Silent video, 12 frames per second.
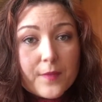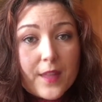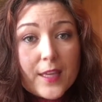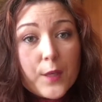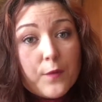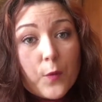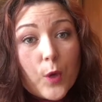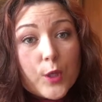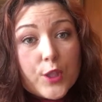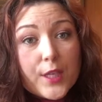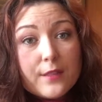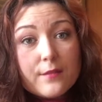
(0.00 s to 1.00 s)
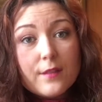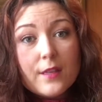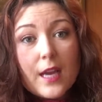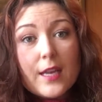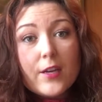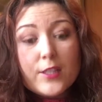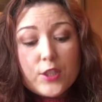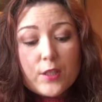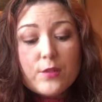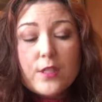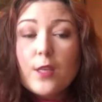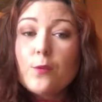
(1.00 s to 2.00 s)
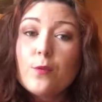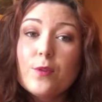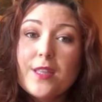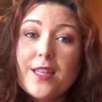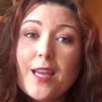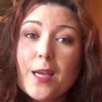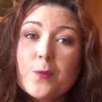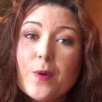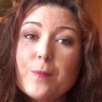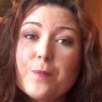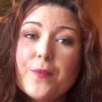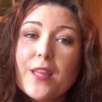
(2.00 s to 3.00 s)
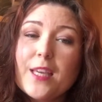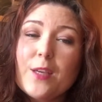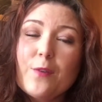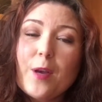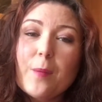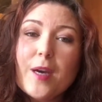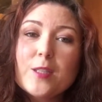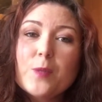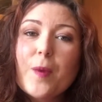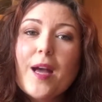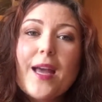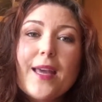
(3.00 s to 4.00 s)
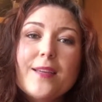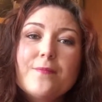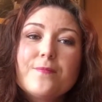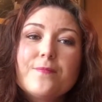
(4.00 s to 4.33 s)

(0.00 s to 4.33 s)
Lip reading: Thank you for watching, and I shall see you all in the next one. Thank you very much. Bye.